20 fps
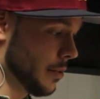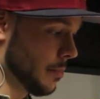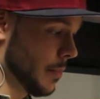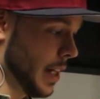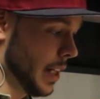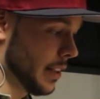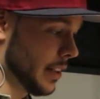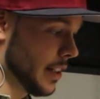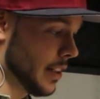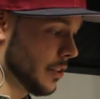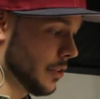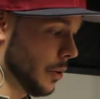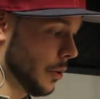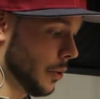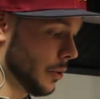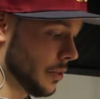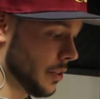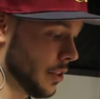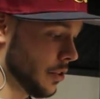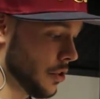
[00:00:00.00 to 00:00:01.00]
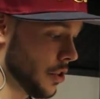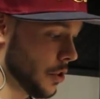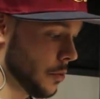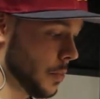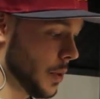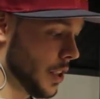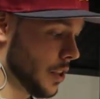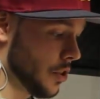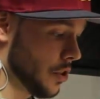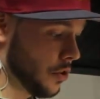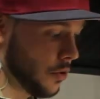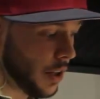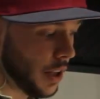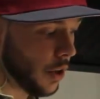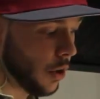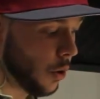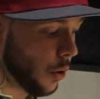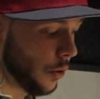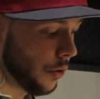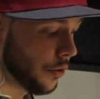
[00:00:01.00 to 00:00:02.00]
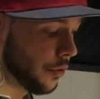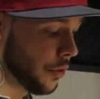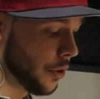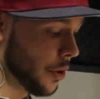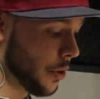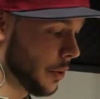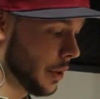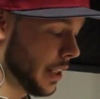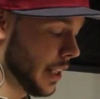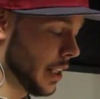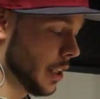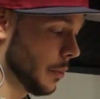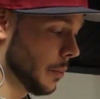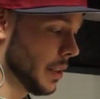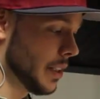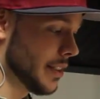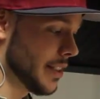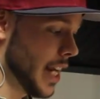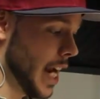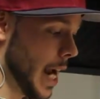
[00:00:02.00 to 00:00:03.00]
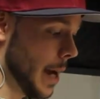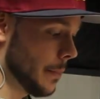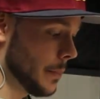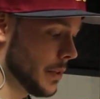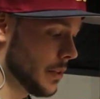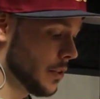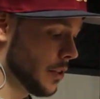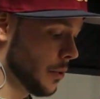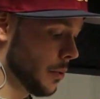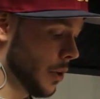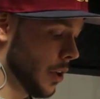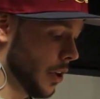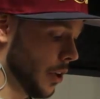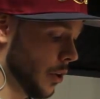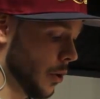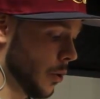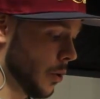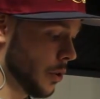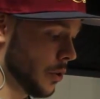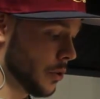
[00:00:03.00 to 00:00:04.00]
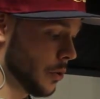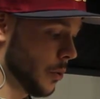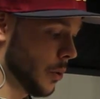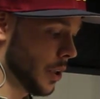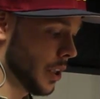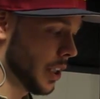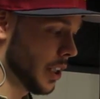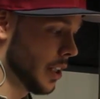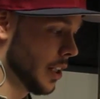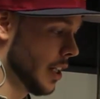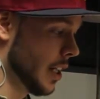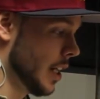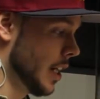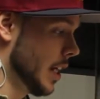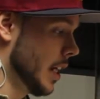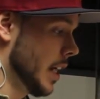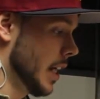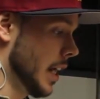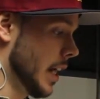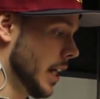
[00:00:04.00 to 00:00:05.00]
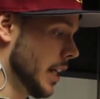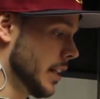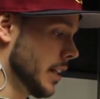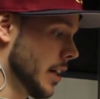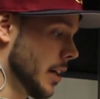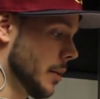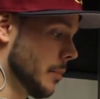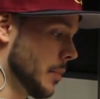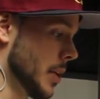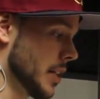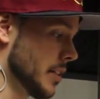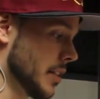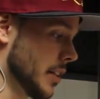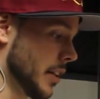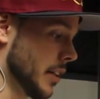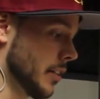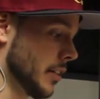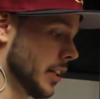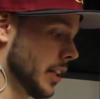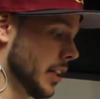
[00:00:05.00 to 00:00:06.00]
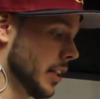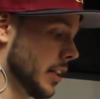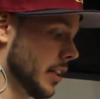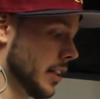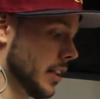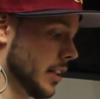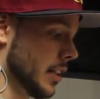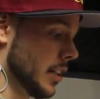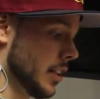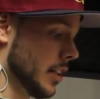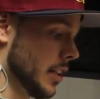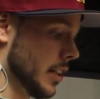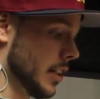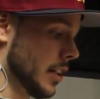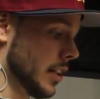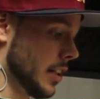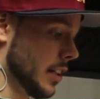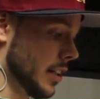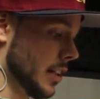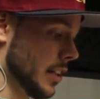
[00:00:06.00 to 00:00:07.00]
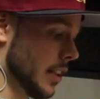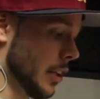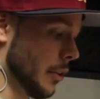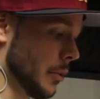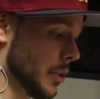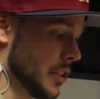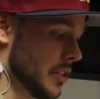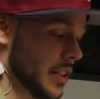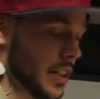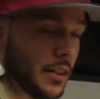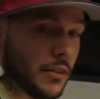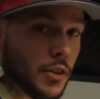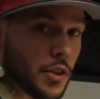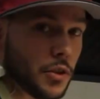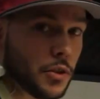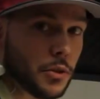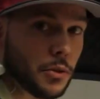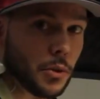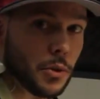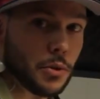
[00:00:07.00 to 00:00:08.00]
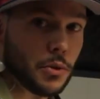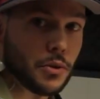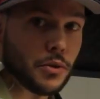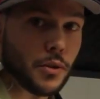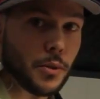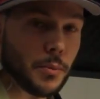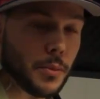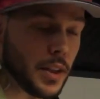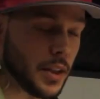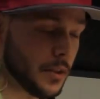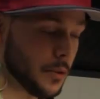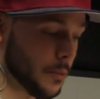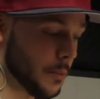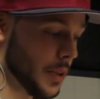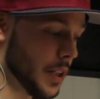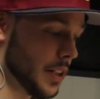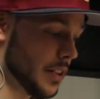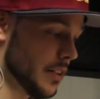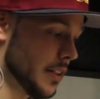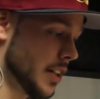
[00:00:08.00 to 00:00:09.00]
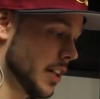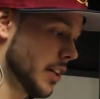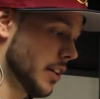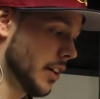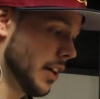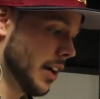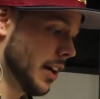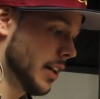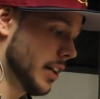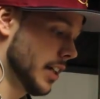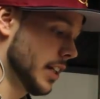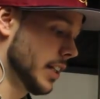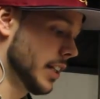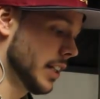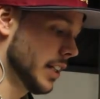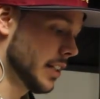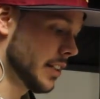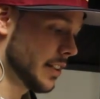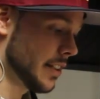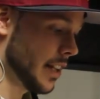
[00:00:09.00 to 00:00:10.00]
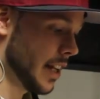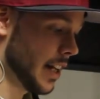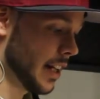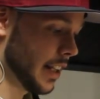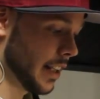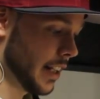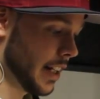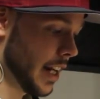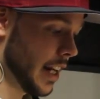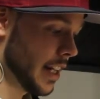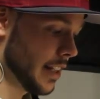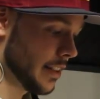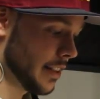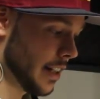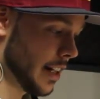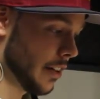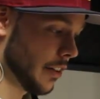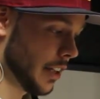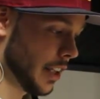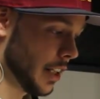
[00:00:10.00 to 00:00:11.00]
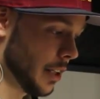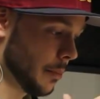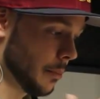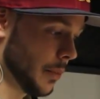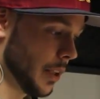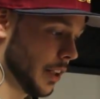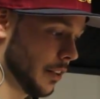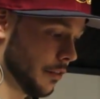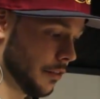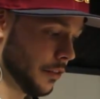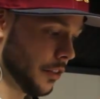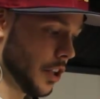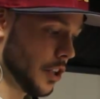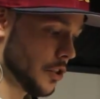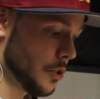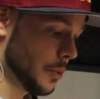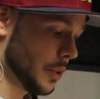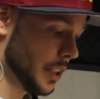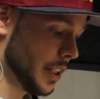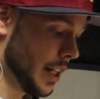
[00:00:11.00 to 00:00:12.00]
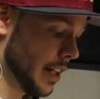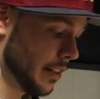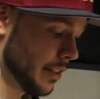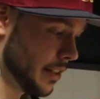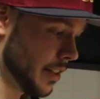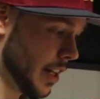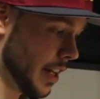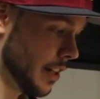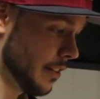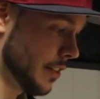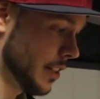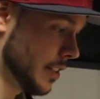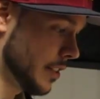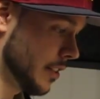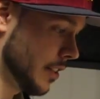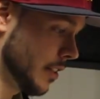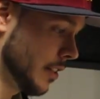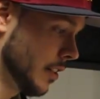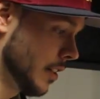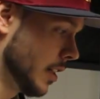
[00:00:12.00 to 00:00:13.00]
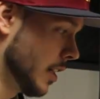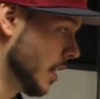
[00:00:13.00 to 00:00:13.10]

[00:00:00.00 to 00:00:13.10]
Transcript: make these holes. They'll just be a straight hole through, and then they'll be tapped to 1/4 20, and basically they'll receive the screws from this piece here in the inside of the case, and I'll get them like flush with the outside of it. So